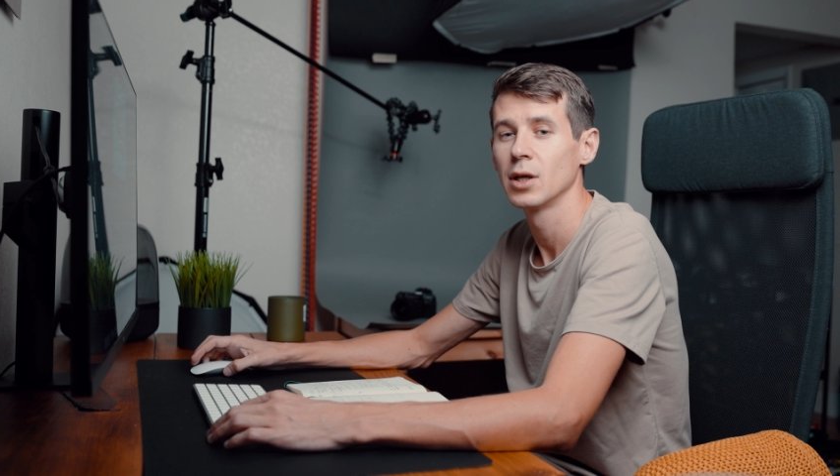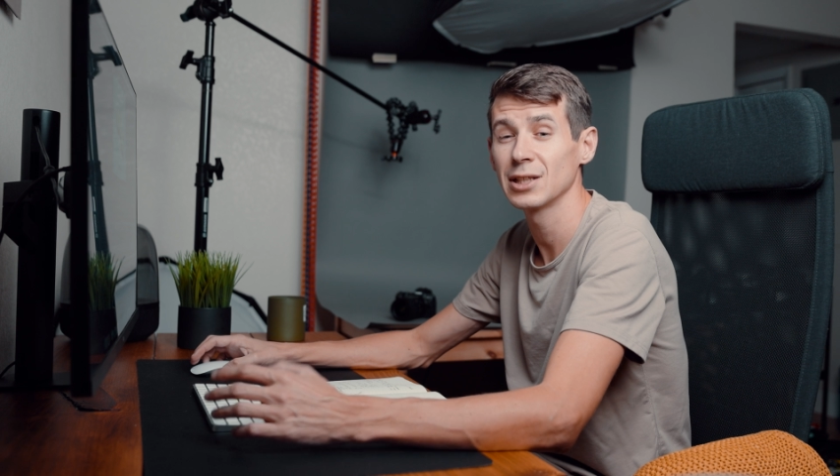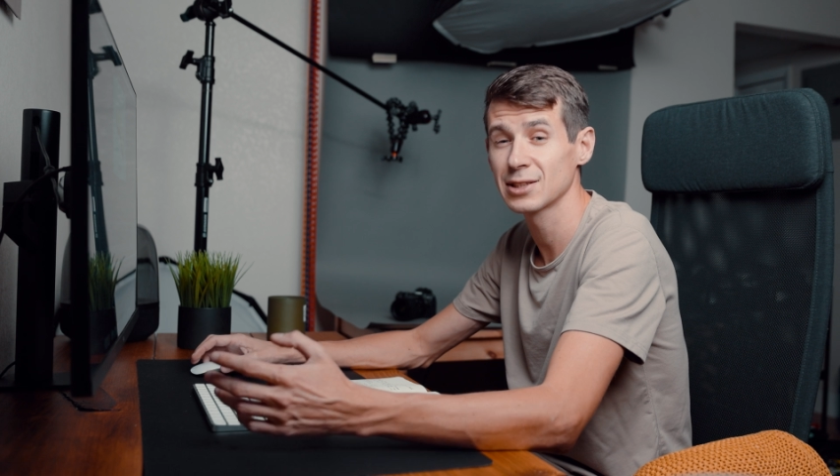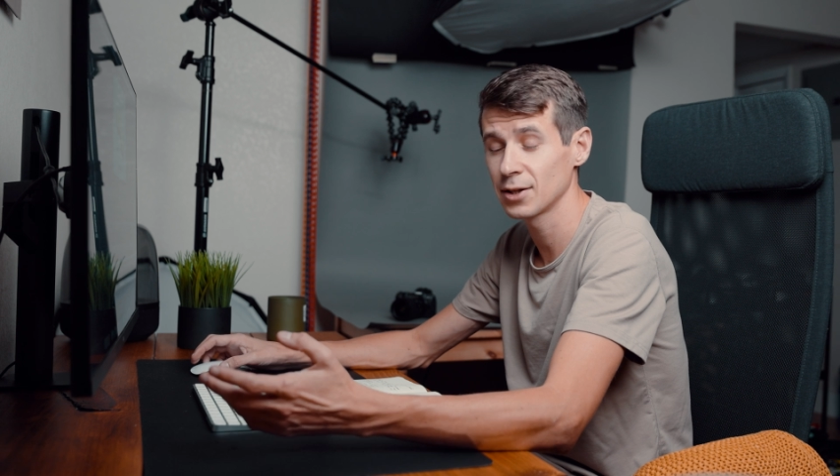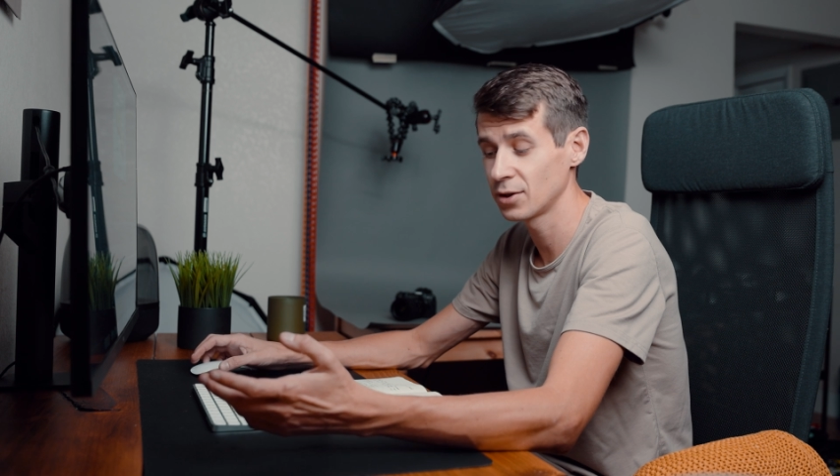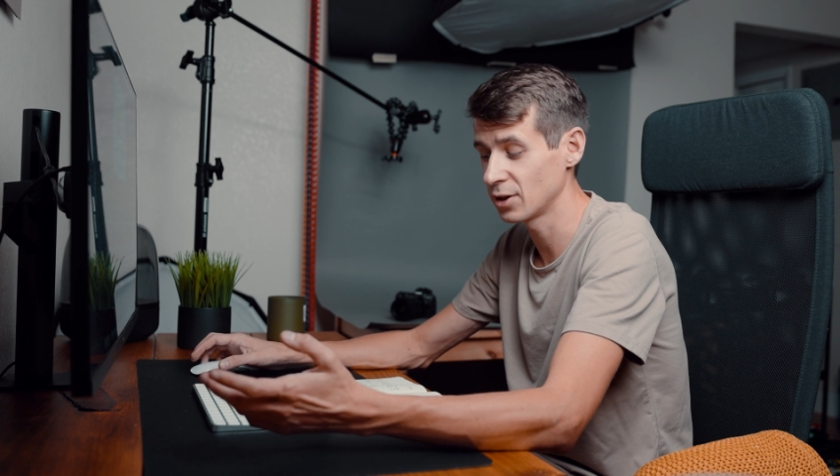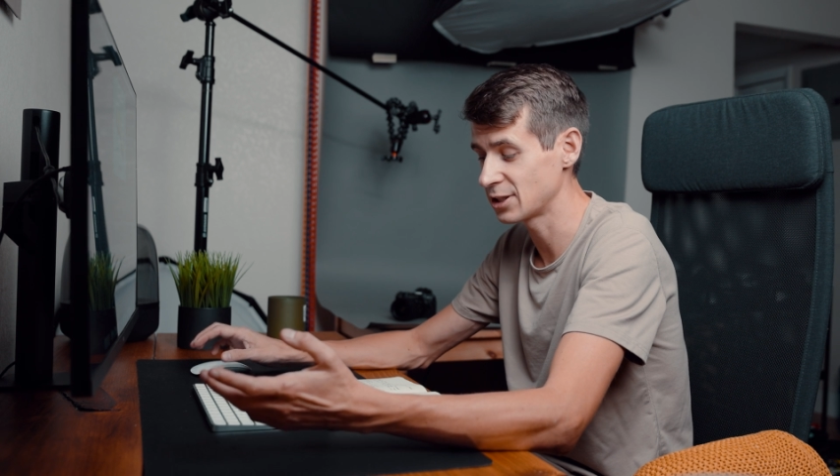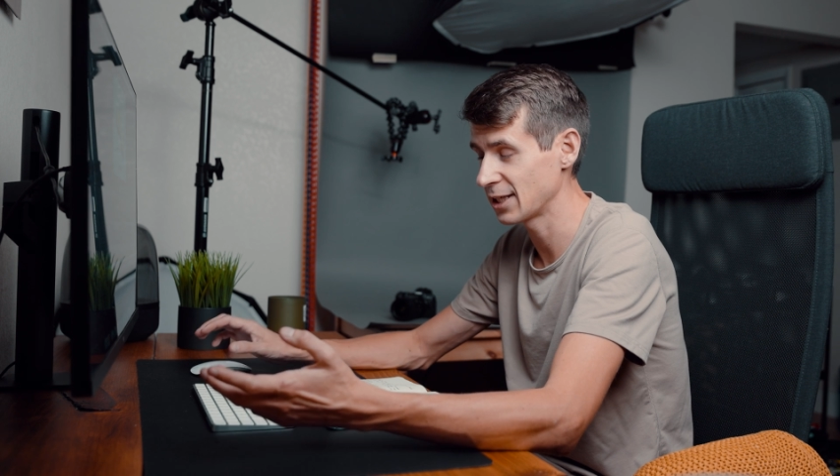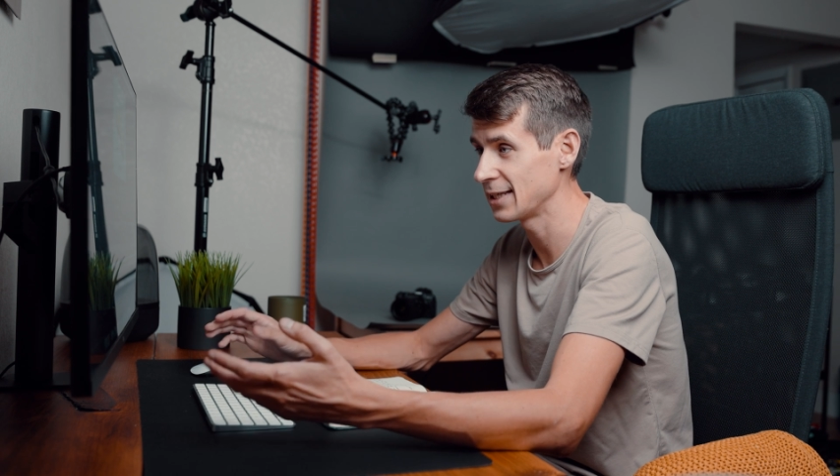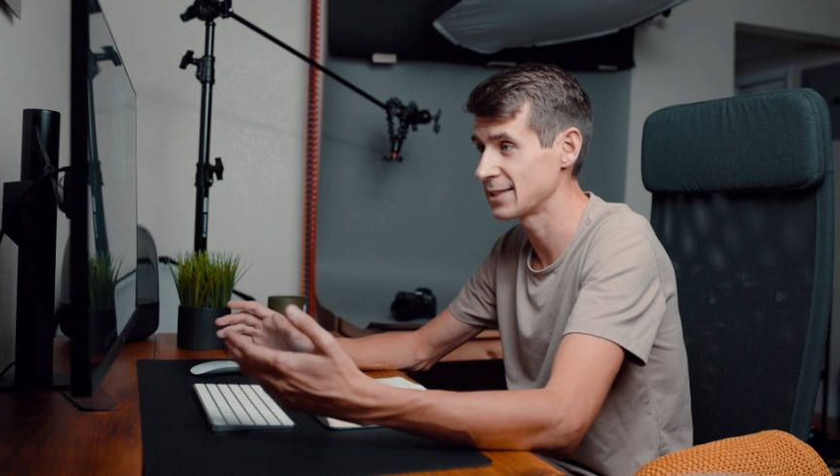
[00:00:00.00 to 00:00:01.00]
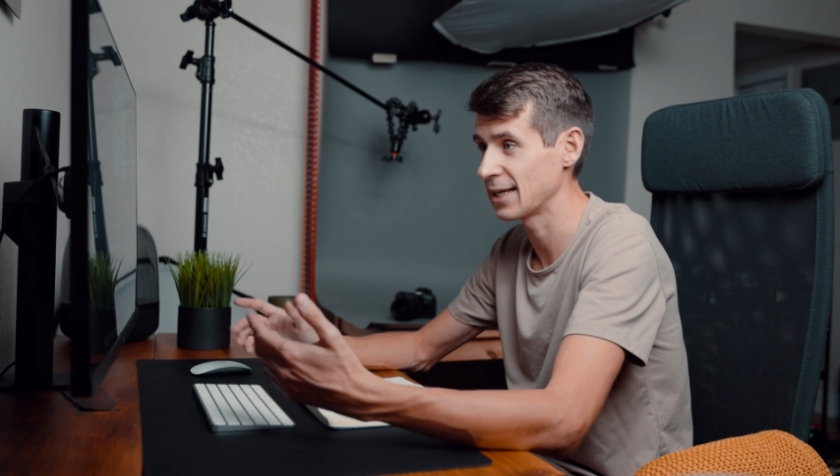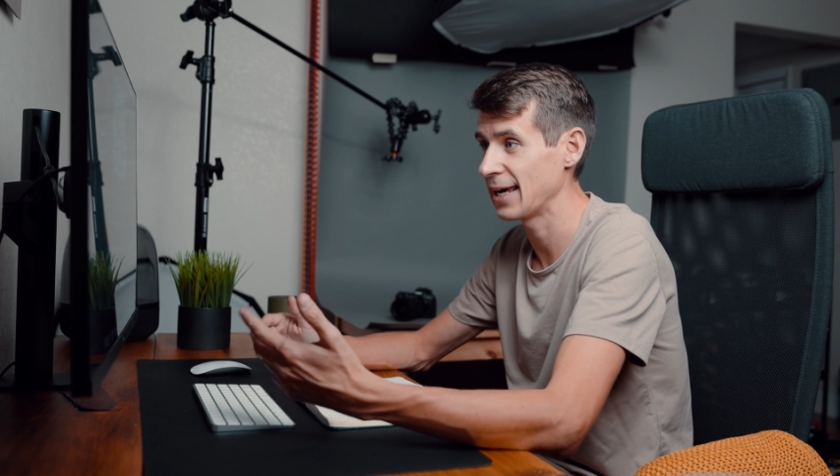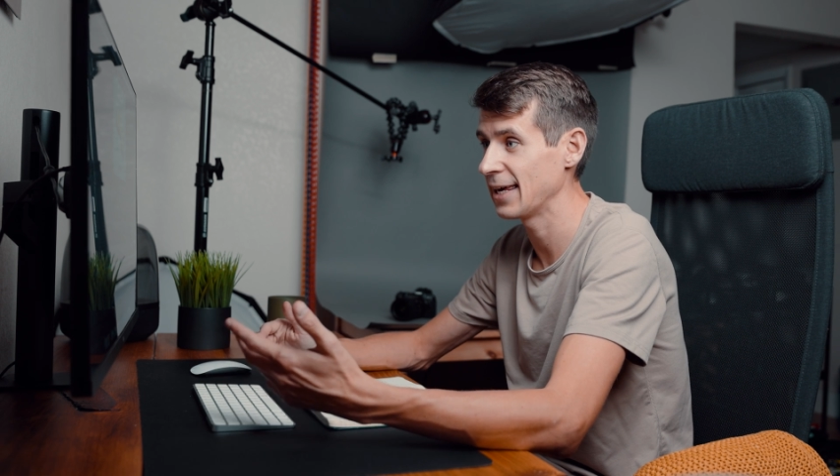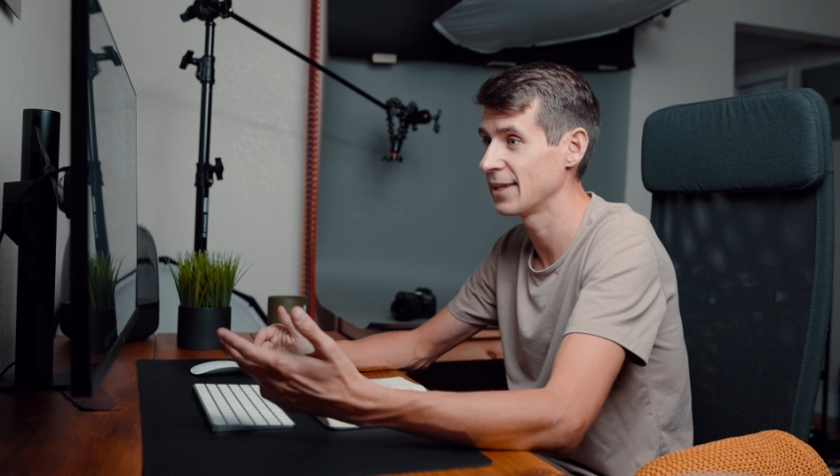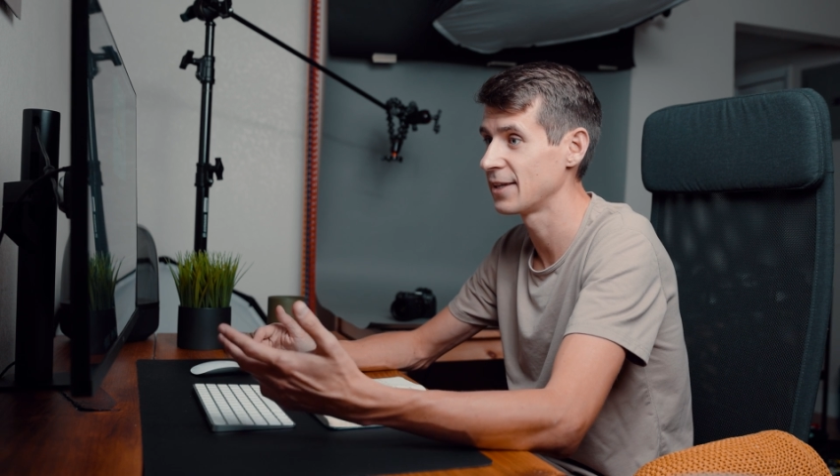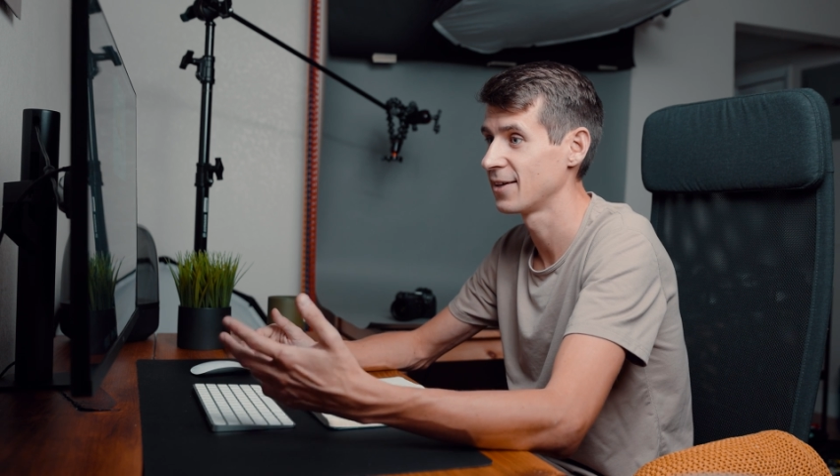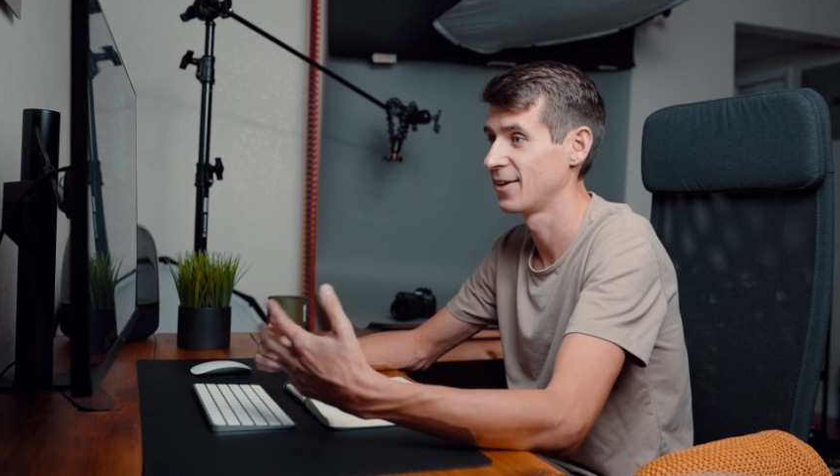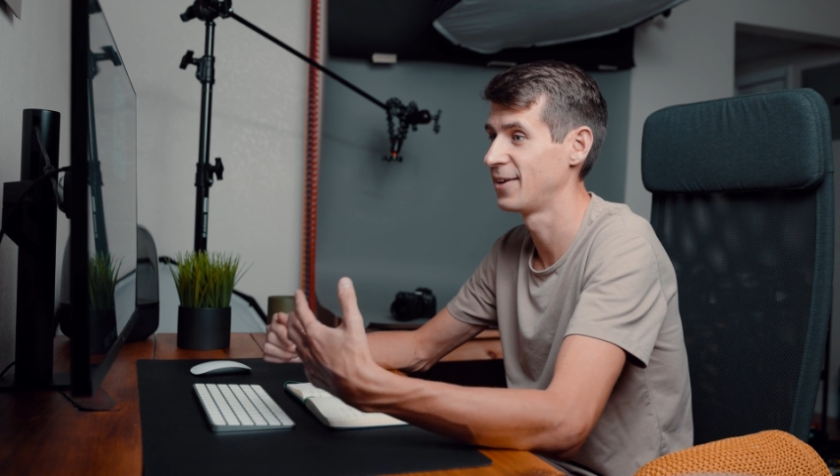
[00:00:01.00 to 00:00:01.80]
Let's cut to the chase and